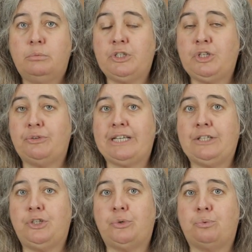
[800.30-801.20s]
when you're
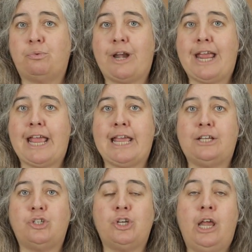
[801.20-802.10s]
in your
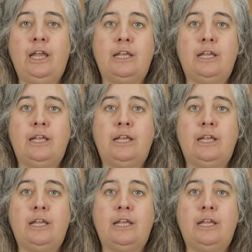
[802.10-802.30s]
rage.